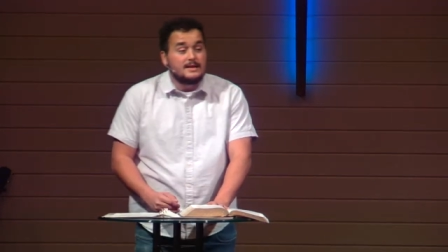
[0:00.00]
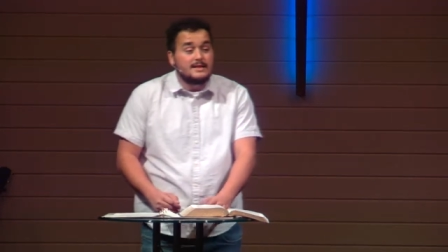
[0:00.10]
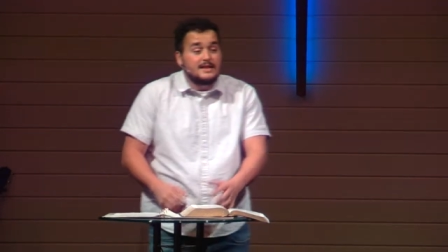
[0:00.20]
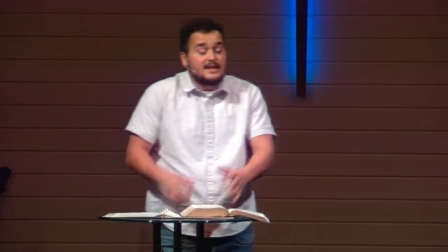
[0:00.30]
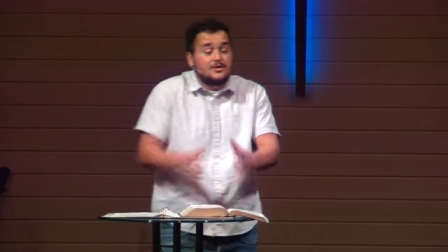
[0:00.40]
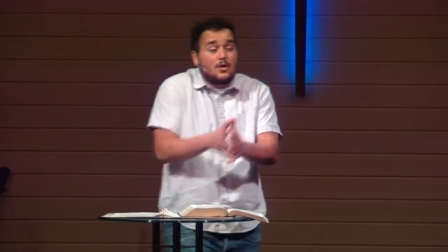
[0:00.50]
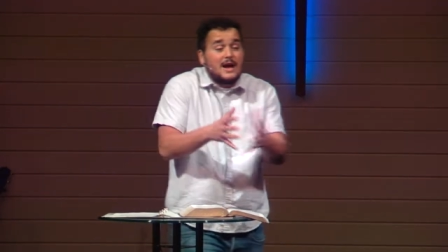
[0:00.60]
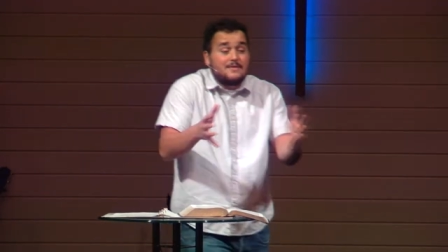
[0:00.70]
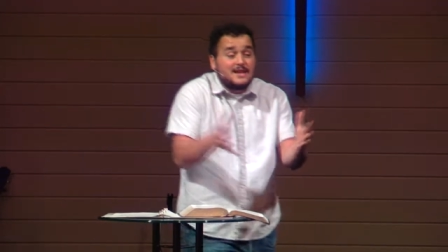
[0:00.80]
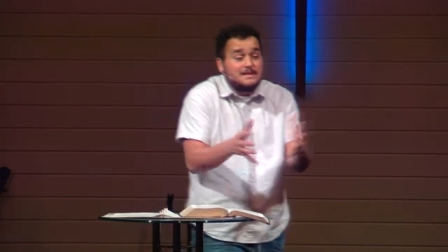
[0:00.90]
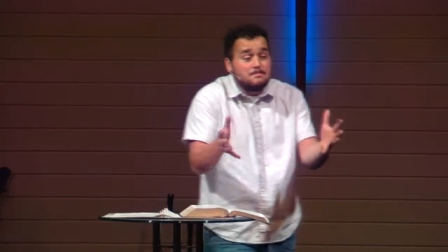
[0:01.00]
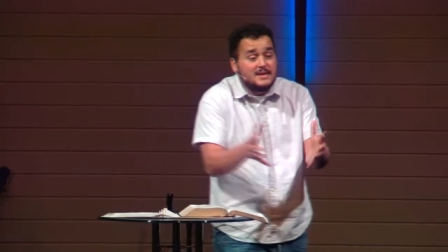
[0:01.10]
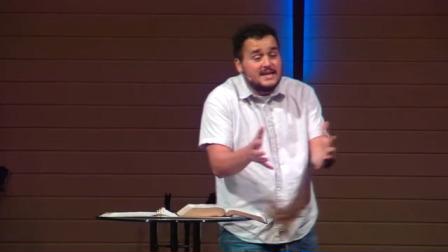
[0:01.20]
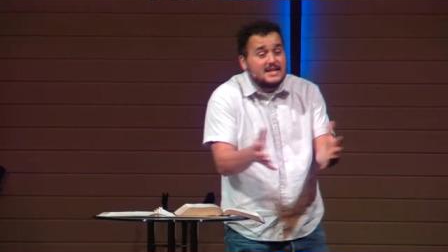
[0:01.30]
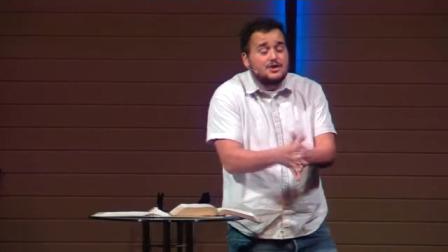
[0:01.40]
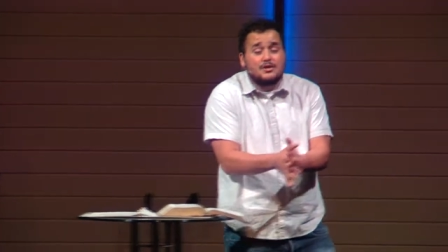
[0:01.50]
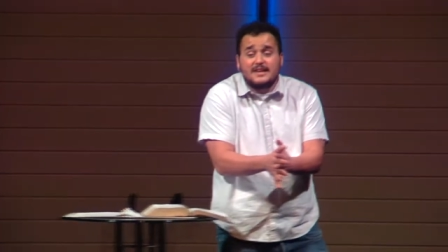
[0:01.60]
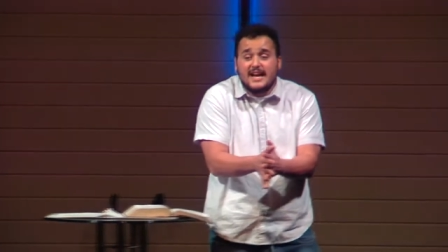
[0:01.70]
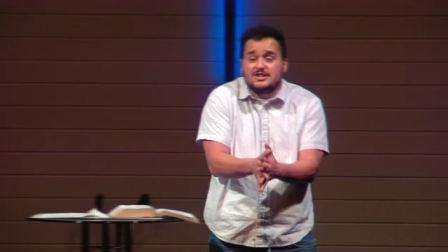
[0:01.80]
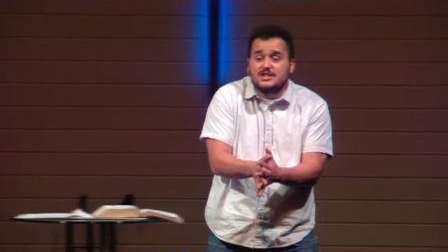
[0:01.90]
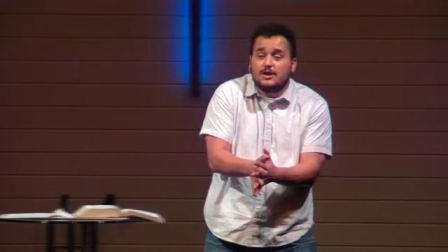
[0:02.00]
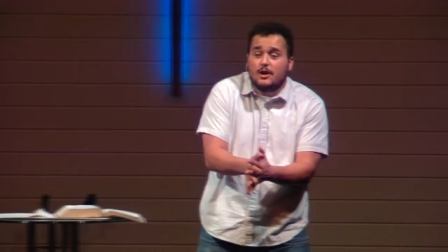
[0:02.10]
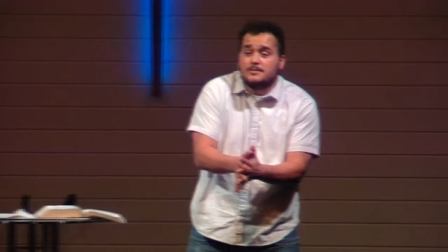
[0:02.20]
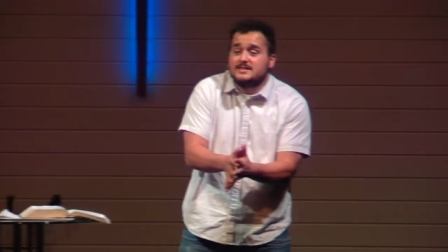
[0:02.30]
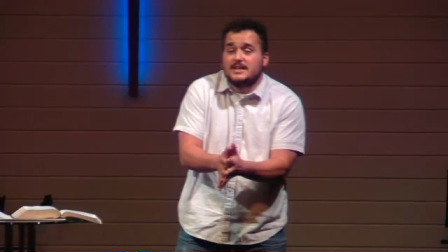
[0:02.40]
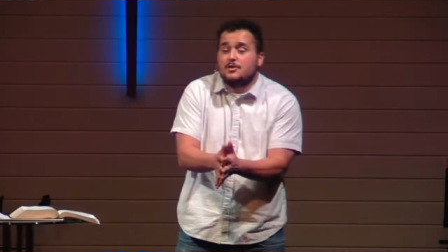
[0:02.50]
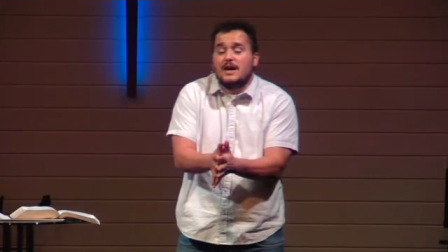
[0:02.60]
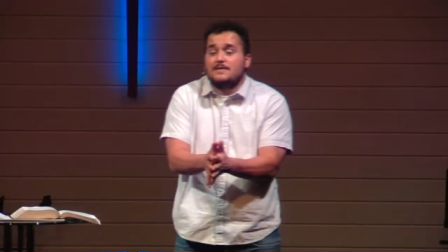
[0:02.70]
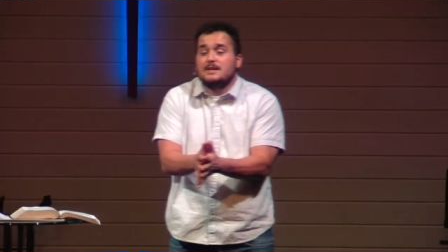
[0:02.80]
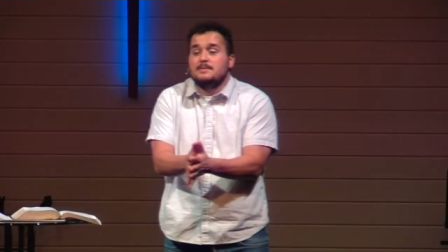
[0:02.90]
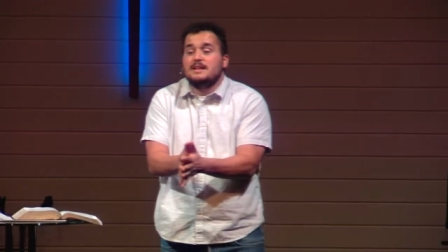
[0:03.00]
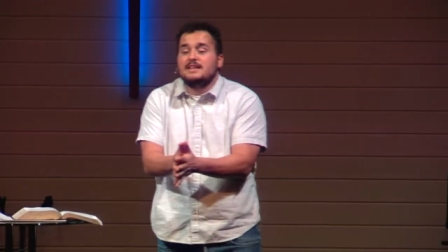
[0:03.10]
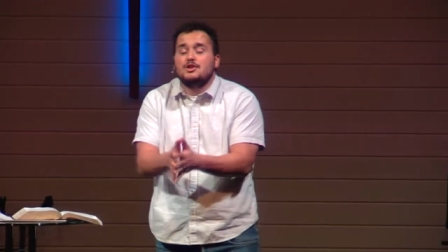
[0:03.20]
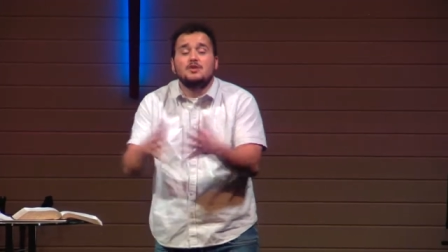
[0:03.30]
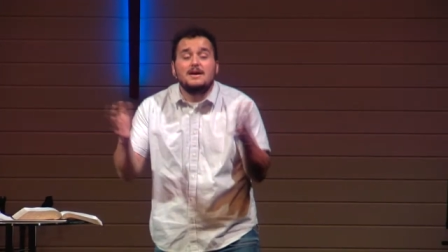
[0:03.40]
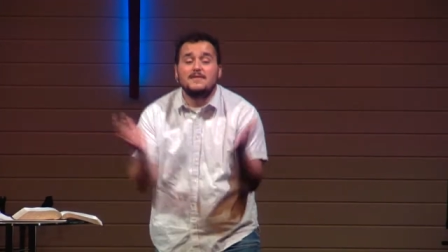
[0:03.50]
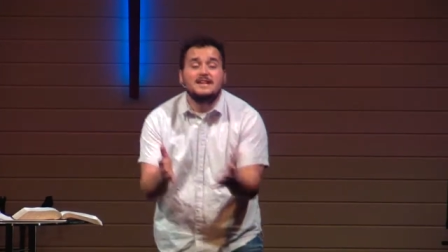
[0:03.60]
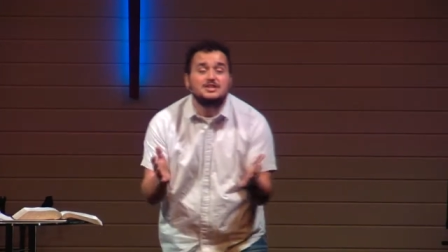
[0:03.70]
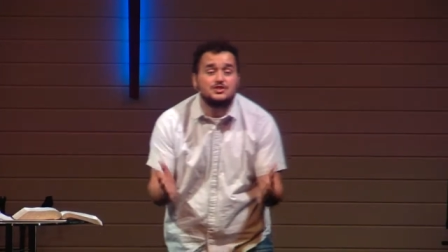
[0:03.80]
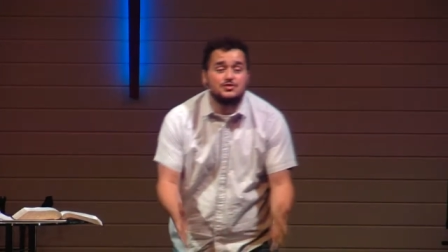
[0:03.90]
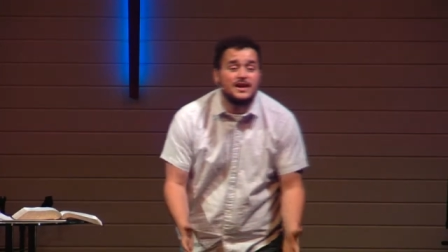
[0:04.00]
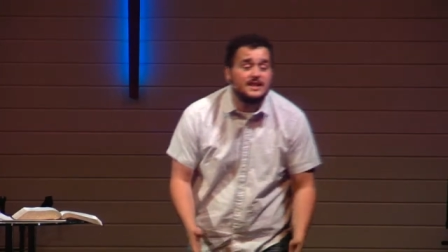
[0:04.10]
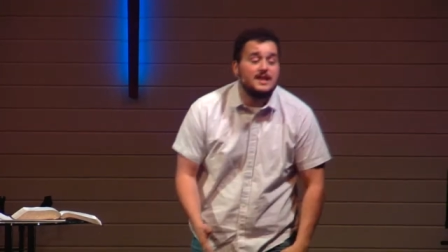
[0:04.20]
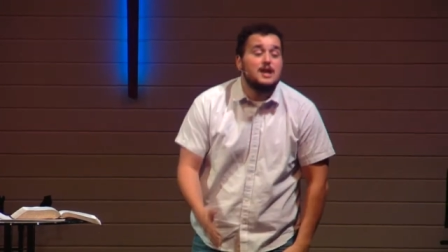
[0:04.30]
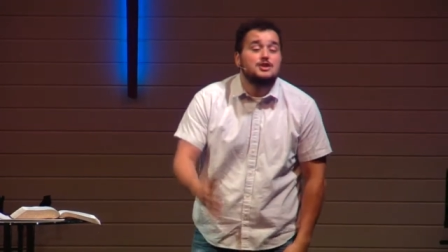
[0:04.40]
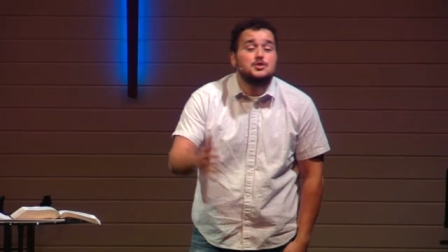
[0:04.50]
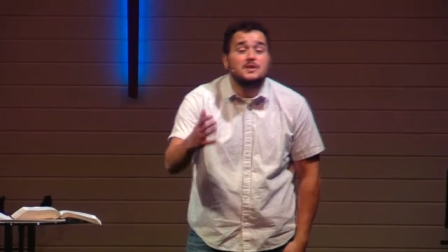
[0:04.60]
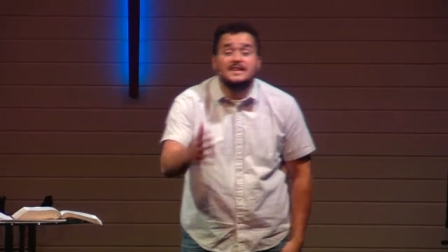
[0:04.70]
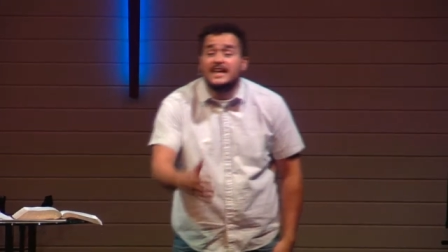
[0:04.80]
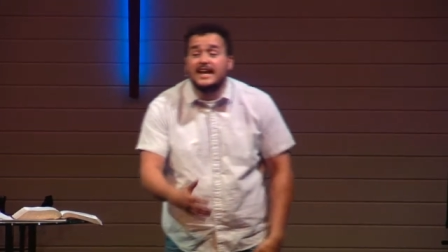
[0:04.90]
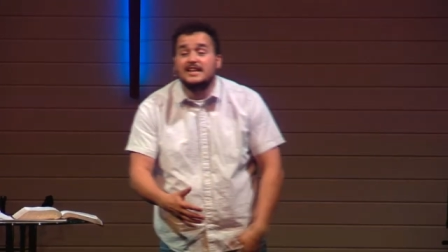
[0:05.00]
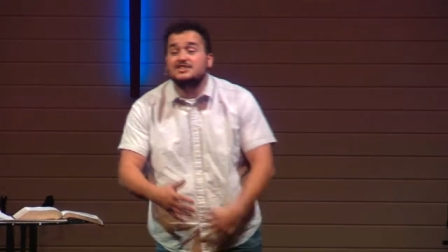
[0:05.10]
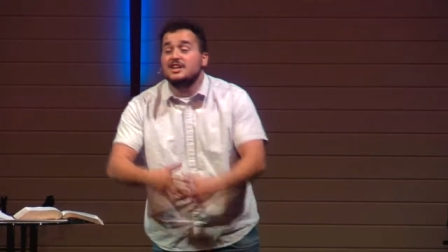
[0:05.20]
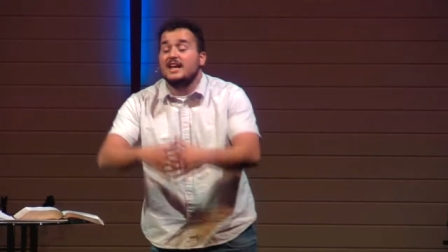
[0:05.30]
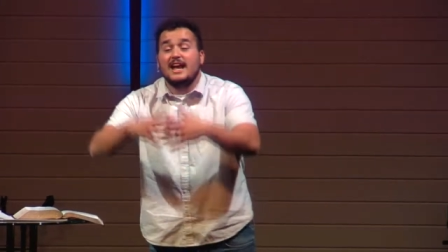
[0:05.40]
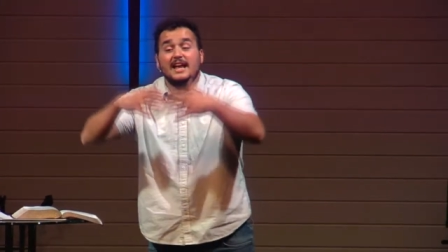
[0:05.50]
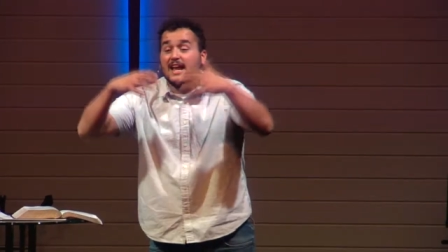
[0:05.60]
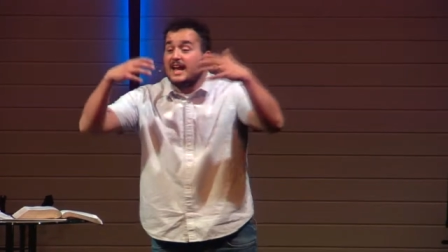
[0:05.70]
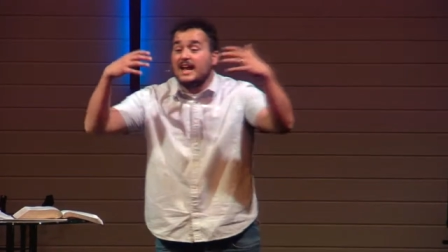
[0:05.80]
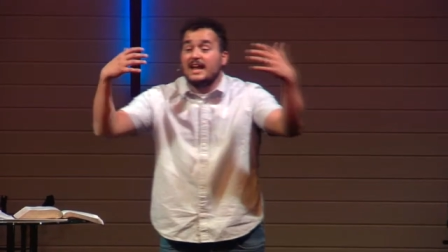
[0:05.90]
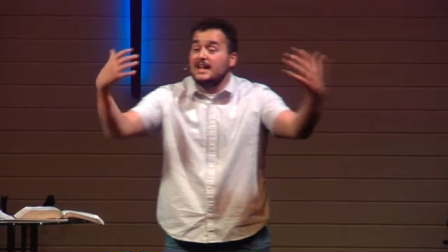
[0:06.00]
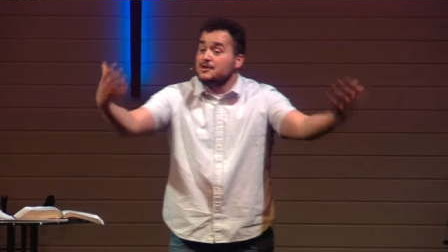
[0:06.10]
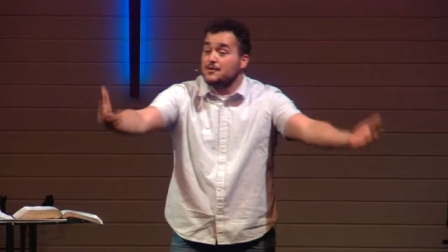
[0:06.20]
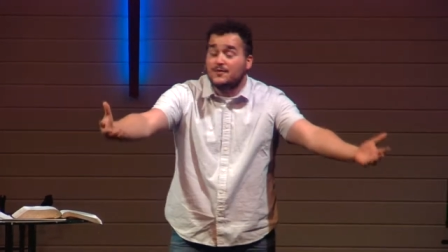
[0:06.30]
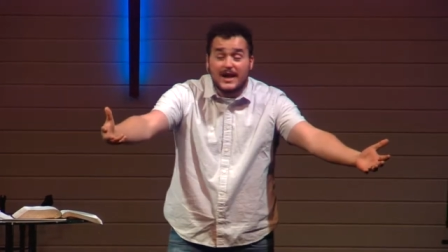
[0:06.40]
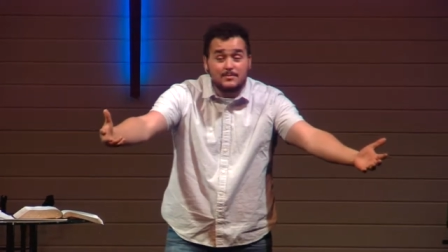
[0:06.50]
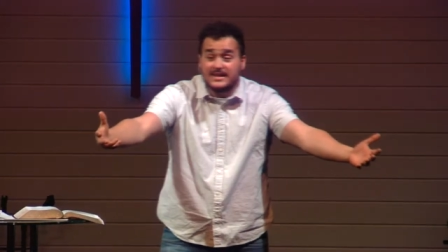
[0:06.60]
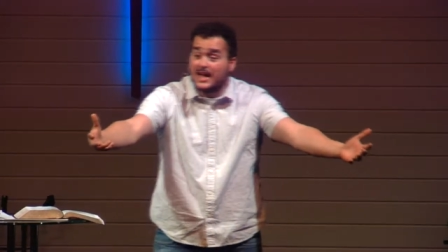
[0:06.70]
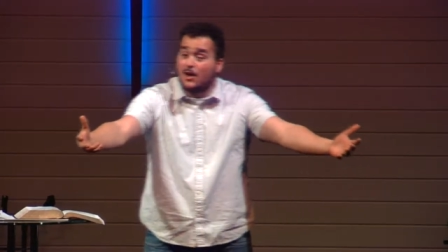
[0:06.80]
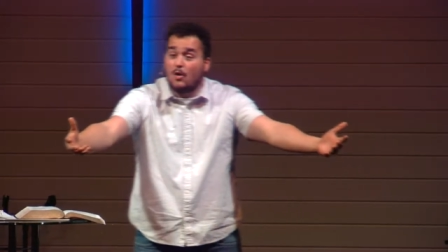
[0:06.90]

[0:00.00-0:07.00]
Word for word: that, that, that don't have any meaning. You're engaging in arguments that don't have any meaning, that you don't have any strength to engage in your family at